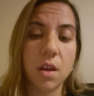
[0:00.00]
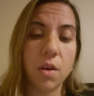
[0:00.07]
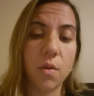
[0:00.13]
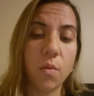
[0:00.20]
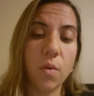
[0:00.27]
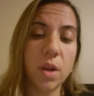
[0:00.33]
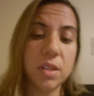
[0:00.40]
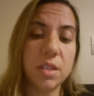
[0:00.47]

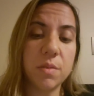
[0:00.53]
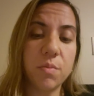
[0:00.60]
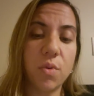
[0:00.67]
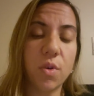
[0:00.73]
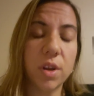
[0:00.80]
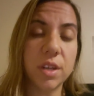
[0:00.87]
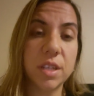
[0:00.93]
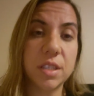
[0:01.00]
what's
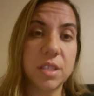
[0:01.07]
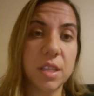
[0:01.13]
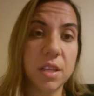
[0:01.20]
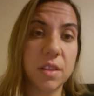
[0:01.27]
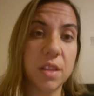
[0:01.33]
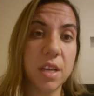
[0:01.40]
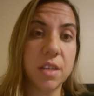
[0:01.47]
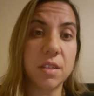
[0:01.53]
important is
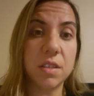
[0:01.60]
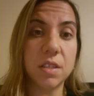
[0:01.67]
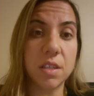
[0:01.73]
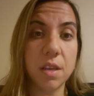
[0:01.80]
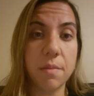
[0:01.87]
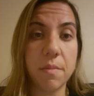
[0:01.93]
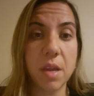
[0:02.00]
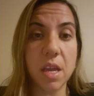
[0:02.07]
that they
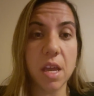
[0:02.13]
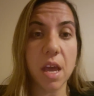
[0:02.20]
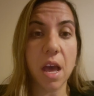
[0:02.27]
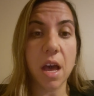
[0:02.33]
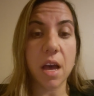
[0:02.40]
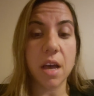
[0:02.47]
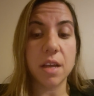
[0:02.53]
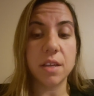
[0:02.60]
see me
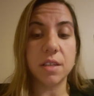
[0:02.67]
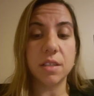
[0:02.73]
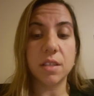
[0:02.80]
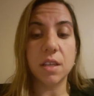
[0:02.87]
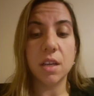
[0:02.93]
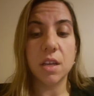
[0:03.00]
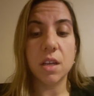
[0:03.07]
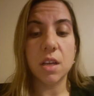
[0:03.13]
as
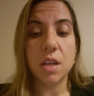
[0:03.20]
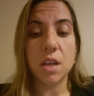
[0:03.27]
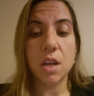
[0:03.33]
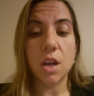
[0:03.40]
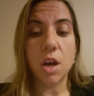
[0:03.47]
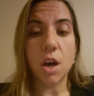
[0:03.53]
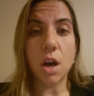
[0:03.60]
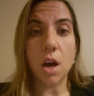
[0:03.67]

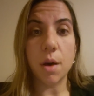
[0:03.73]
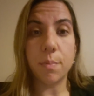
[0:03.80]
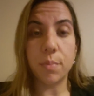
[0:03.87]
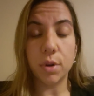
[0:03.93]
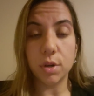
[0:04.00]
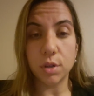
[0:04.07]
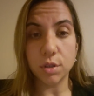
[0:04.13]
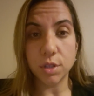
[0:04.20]
a
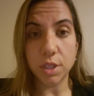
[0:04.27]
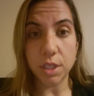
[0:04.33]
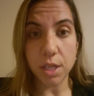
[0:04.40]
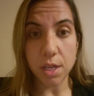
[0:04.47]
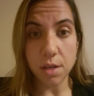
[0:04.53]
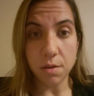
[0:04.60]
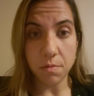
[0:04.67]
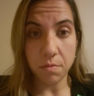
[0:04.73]

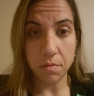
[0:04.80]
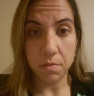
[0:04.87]
person,